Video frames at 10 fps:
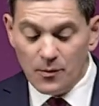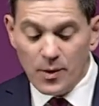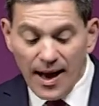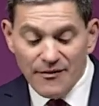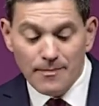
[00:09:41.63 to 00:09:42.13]

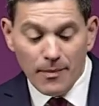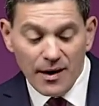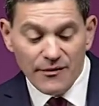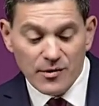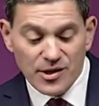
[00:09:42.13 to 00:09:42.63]
we have, in
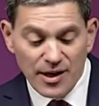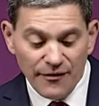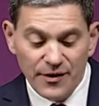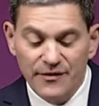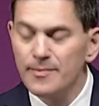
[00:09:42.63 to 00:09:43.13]
my view,
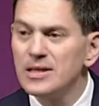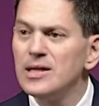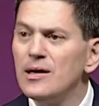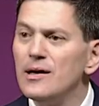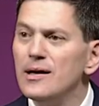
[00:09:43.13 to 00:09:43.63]
suffered from a
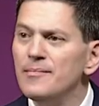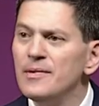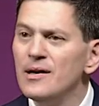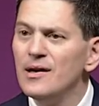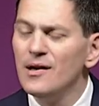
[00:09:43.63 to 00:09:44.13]

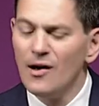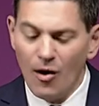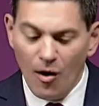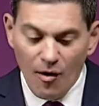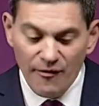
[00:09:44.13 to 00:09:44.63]
time
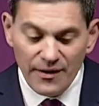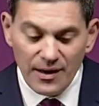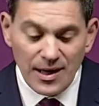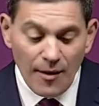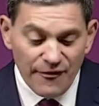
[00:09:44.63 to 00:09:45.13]
of
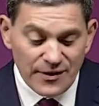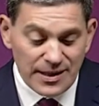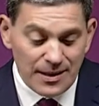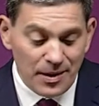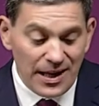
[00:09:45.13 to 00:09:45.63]

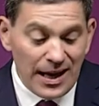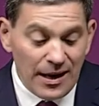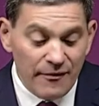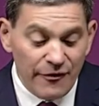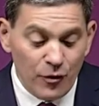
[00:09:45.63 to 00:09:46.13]
comforting but
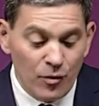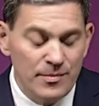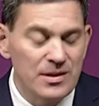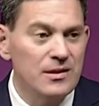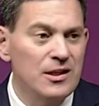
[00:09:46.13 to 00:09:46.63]
ill
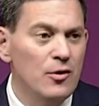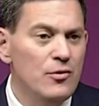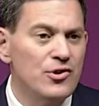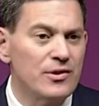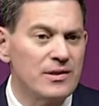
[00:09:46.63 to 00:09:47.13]
informed
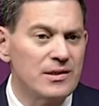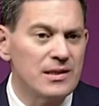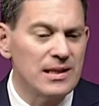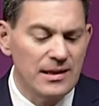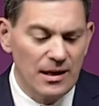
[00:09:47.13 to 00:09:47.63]

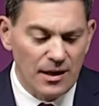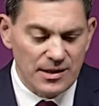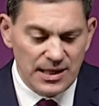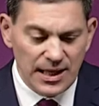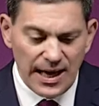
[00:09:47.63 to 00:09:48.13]
delusions in the
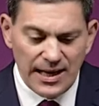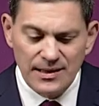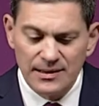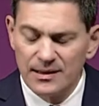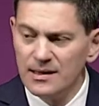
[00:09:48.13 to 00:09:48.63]
last decade.